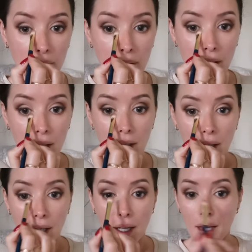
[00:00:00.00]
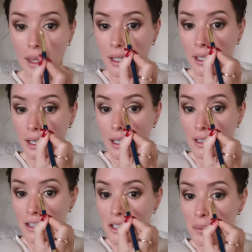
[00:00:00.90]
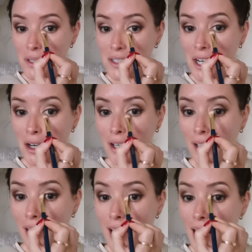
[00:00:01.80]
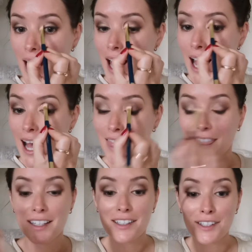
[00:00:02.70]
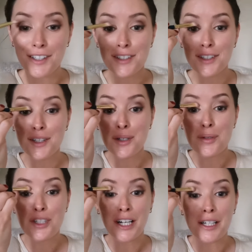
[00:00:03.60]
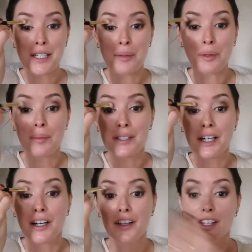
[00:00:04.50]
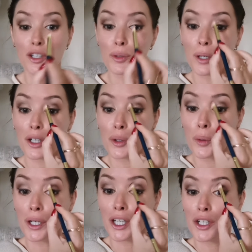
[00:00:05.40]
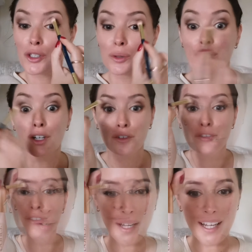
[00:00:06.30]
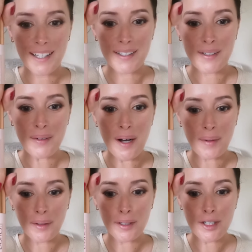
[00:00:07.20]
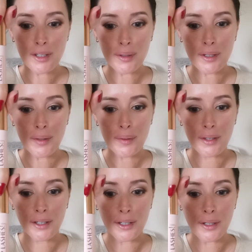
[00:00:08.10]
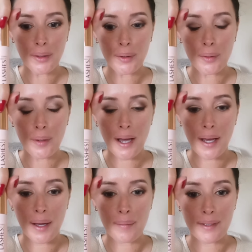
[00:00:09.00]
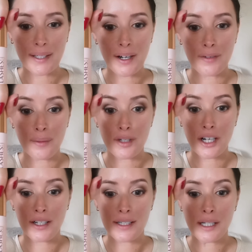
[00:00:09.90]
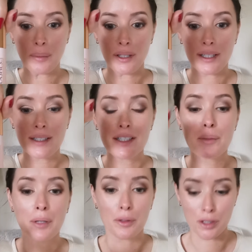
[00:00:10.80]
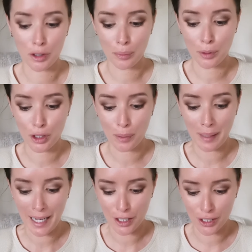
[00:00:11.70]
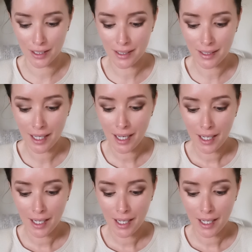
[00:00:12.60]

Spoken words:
Okay, and then onto the mascara. And this is the new Charlotte Tilbury mascara that you are going to love. Okay, so I'm going to show you the new mascara from Charlotte Tilbury. This is the Pillow Talk Push Up Lashes.